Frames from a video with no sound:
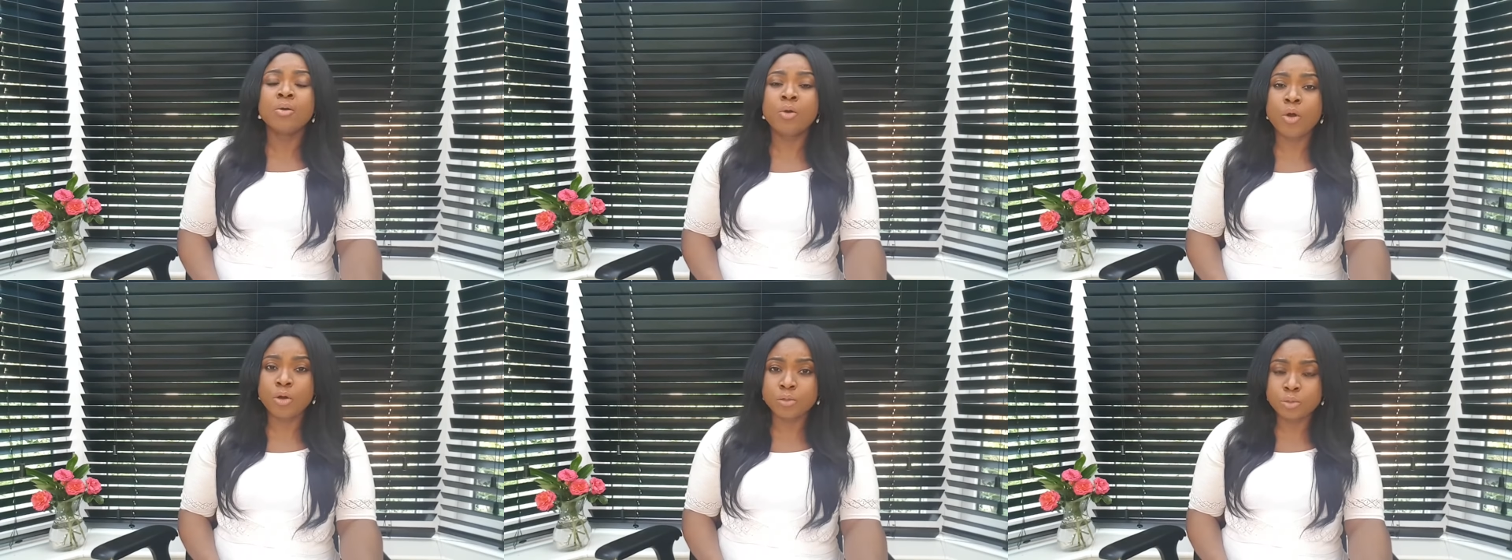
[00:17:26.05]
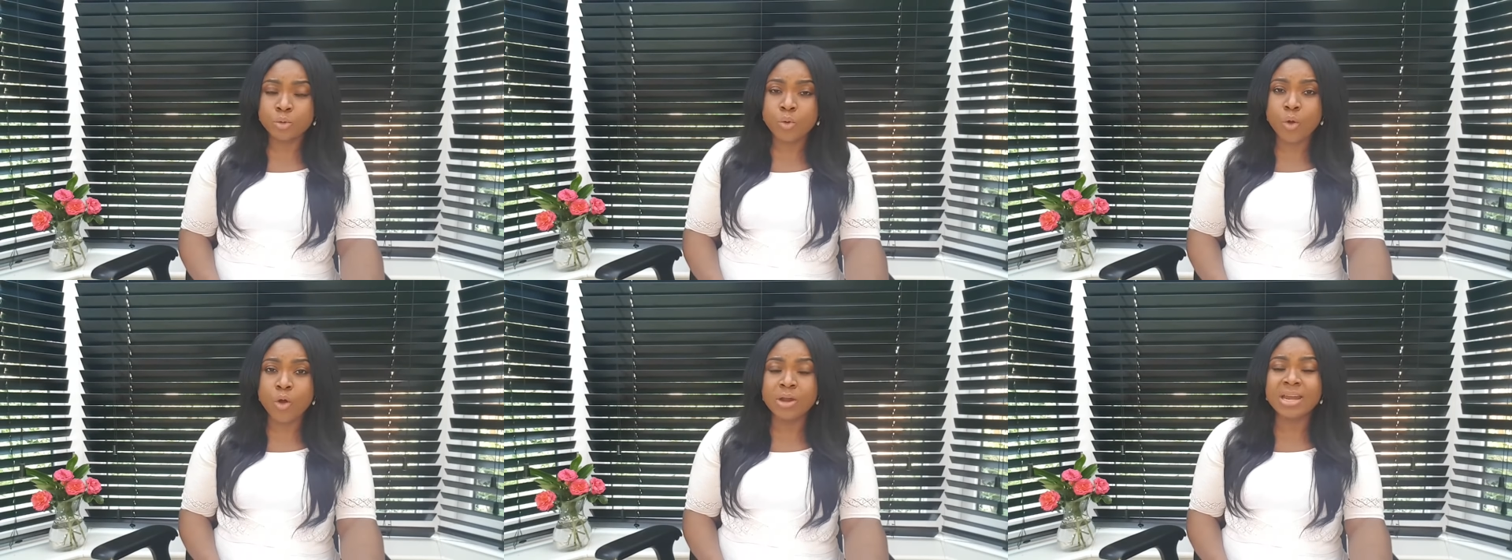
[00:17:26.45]
go
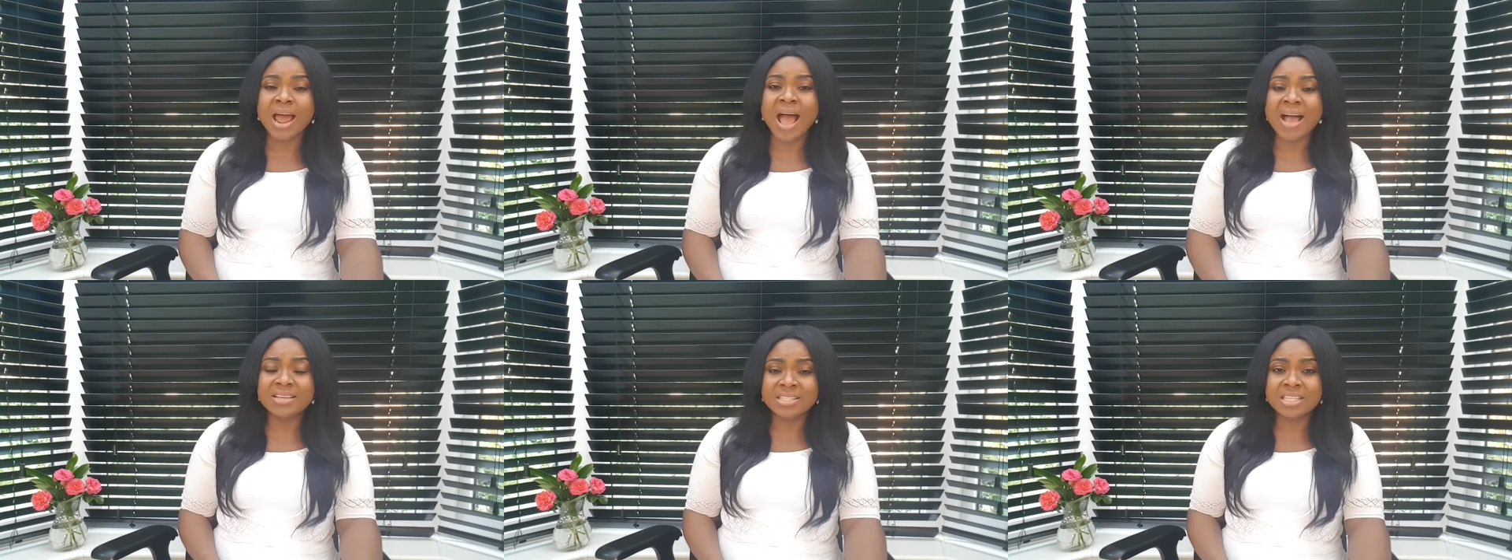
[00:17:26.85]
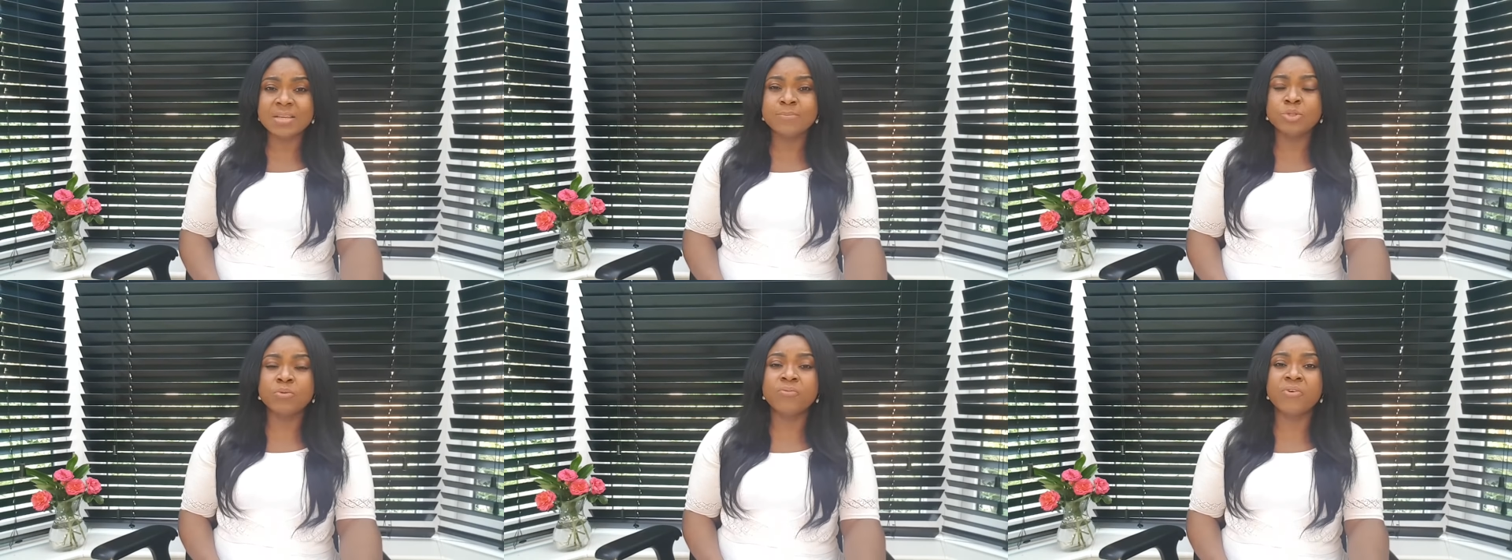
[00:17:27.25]
to God, ask
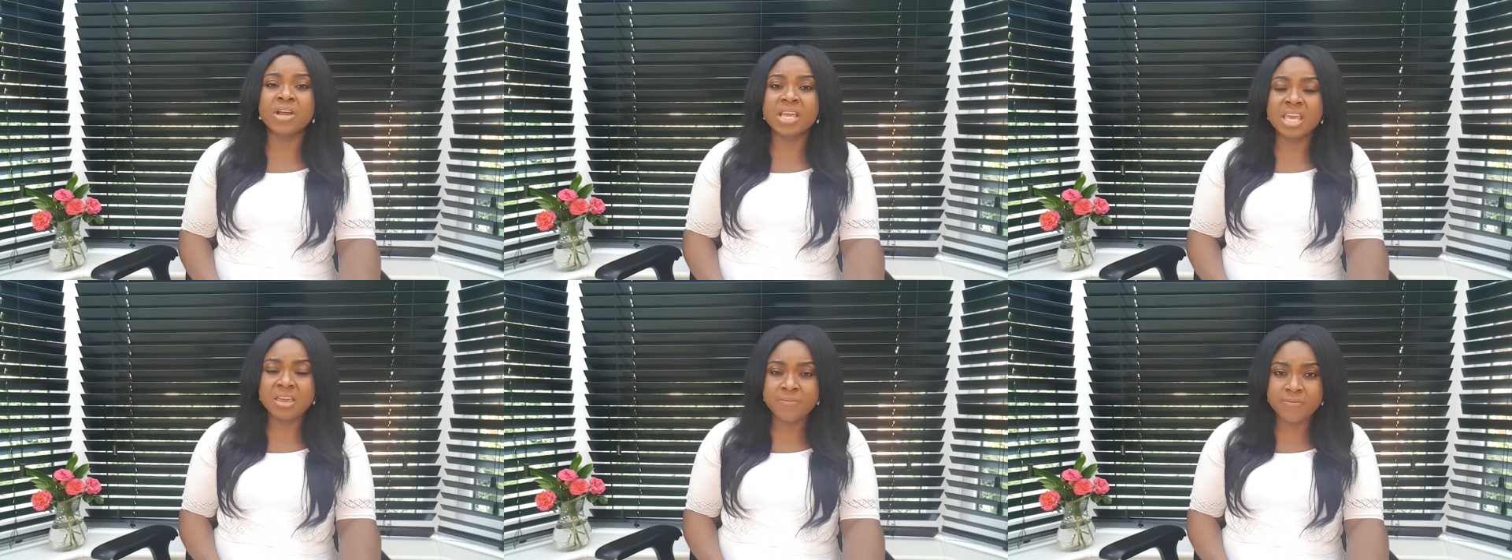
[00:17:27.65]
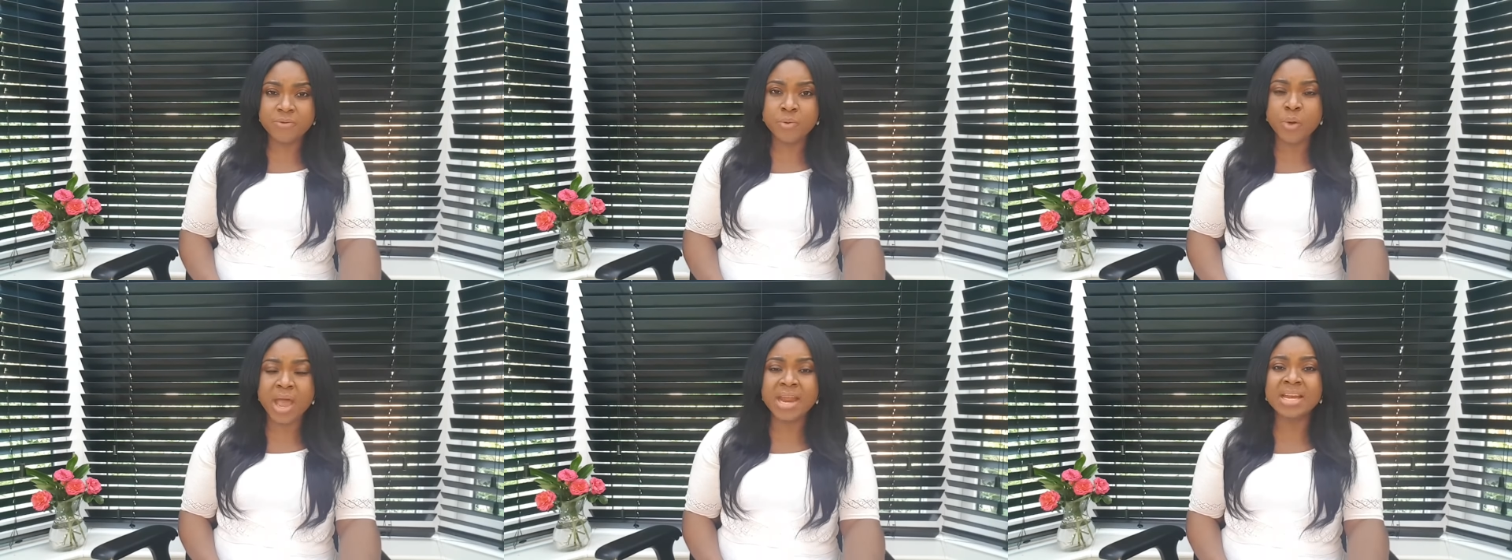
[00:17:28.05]
him to forgive
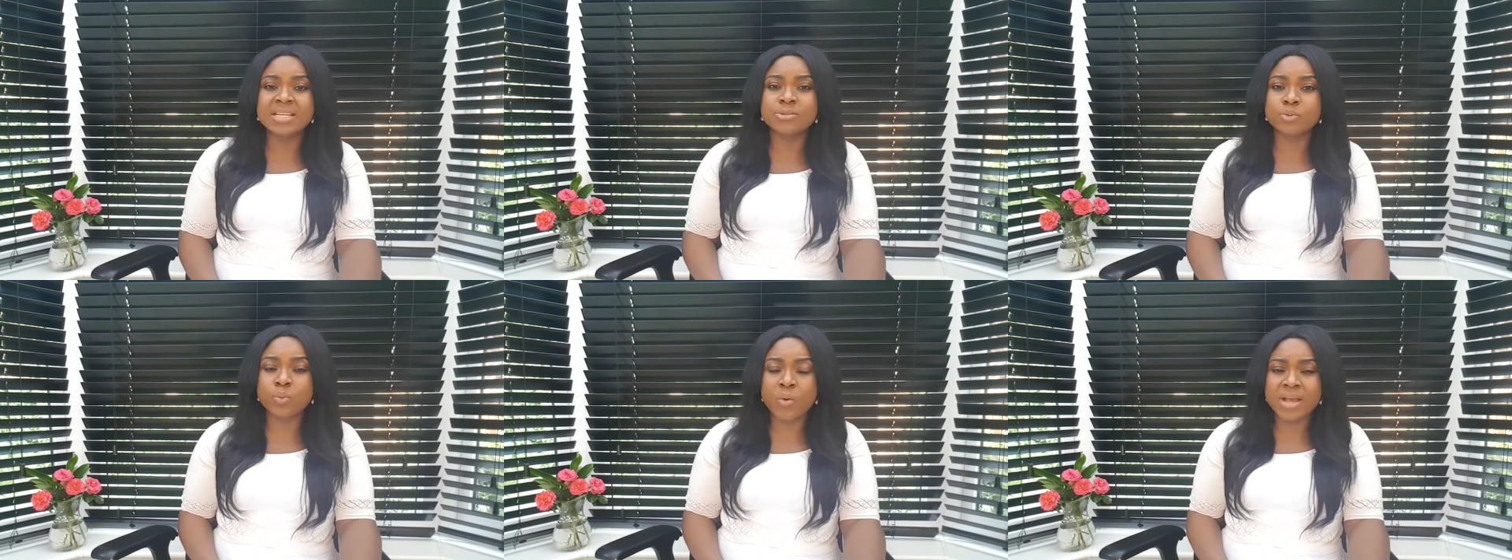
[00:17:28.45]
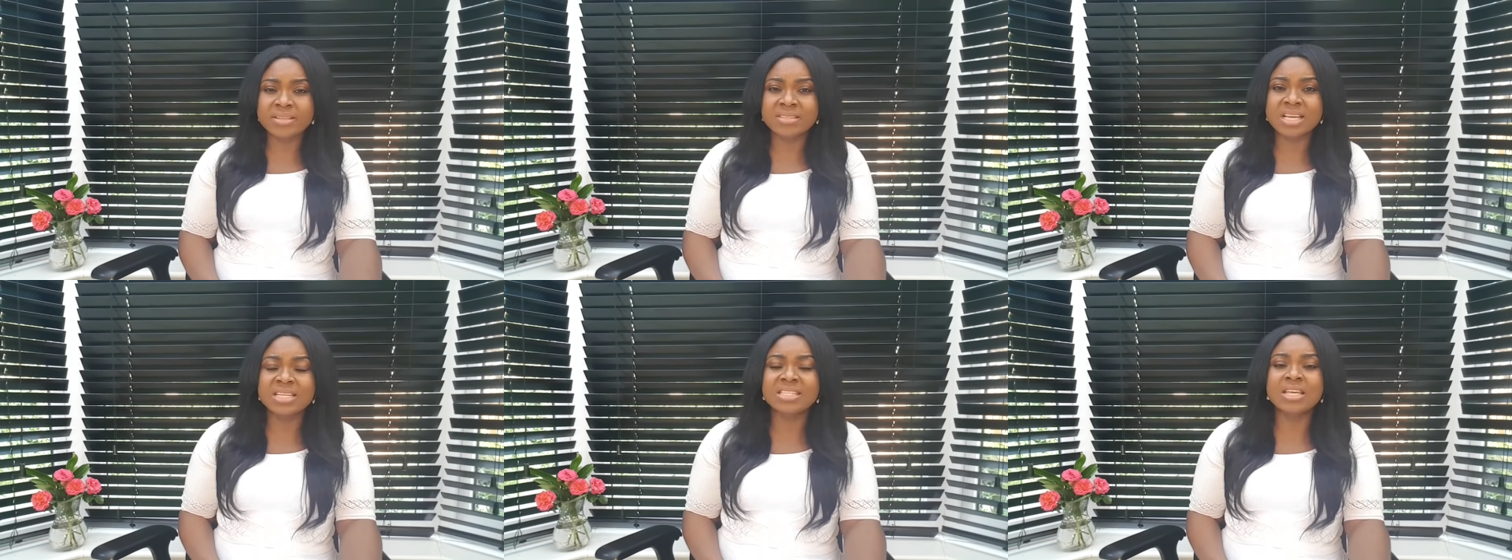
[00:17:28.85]
you, and his
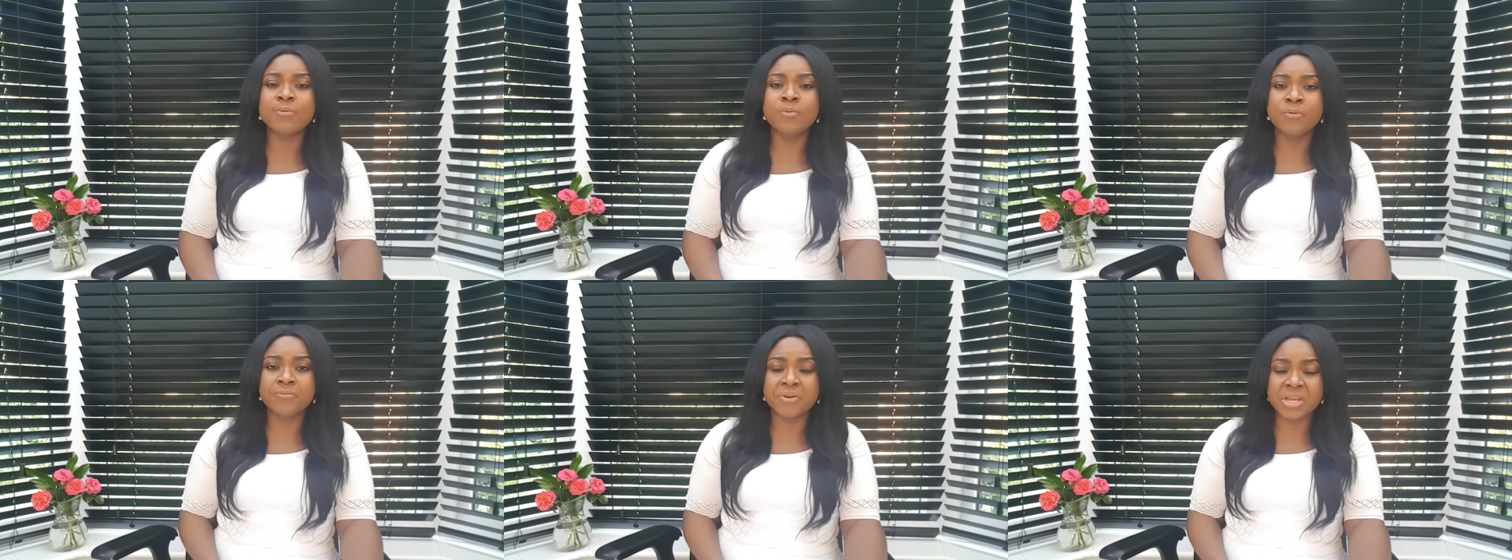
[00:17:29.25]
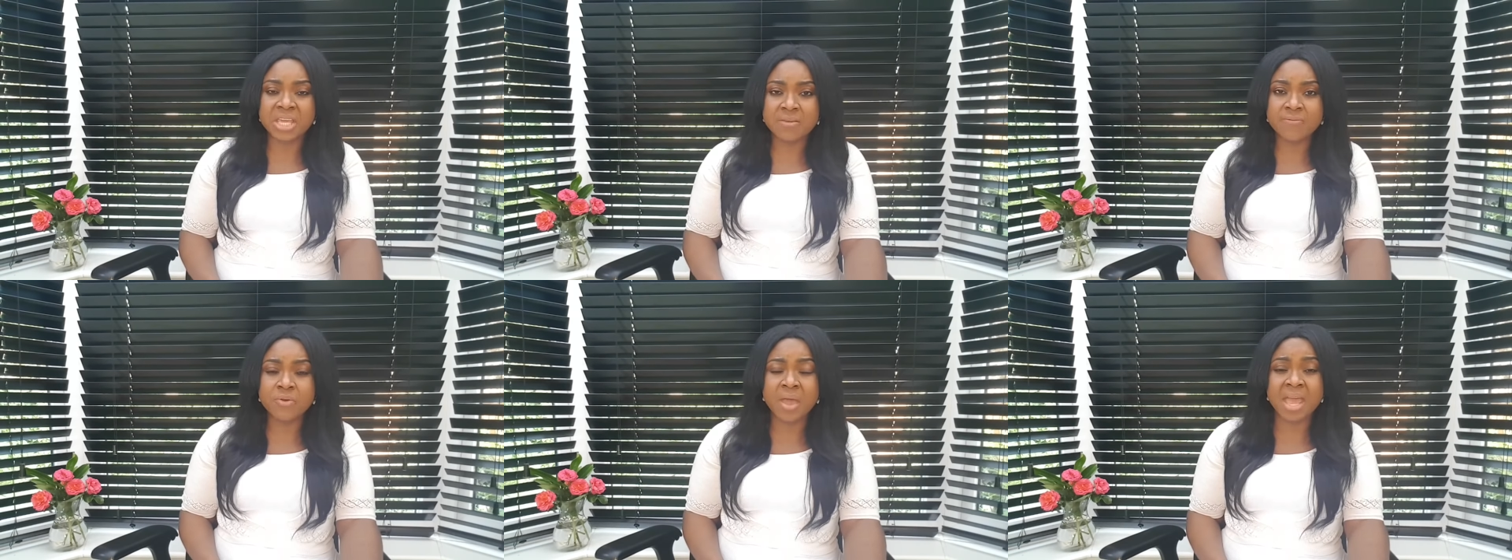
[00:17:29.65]
word says he will
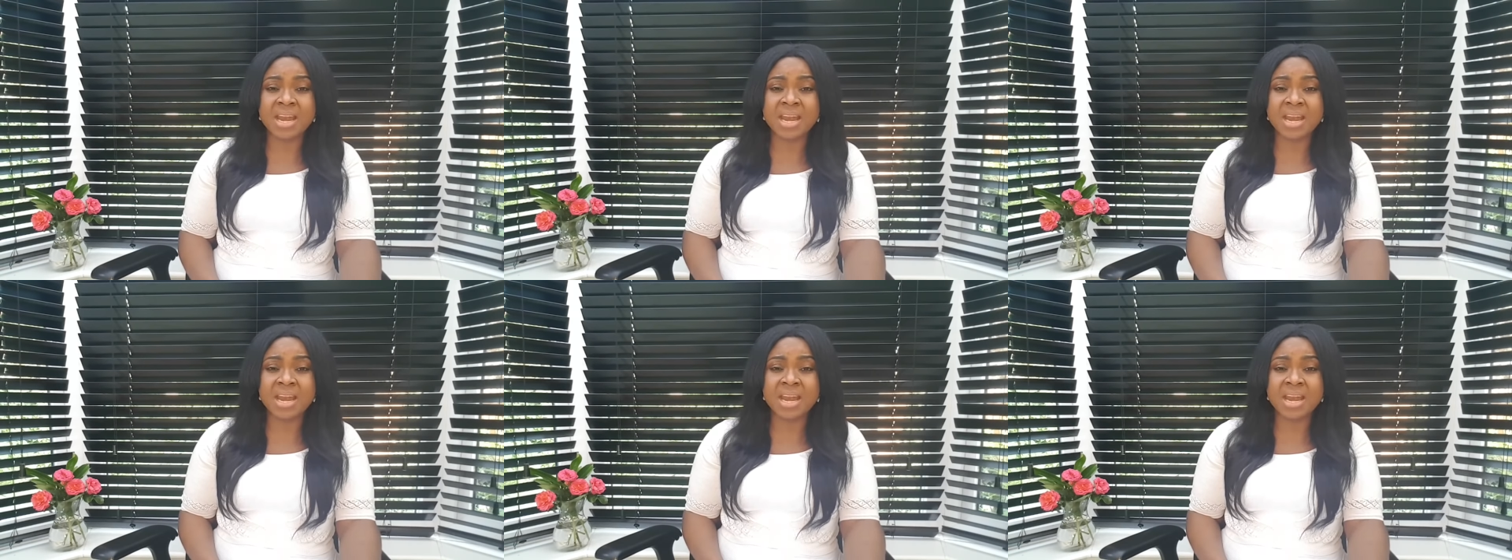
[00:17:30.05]
forgive you.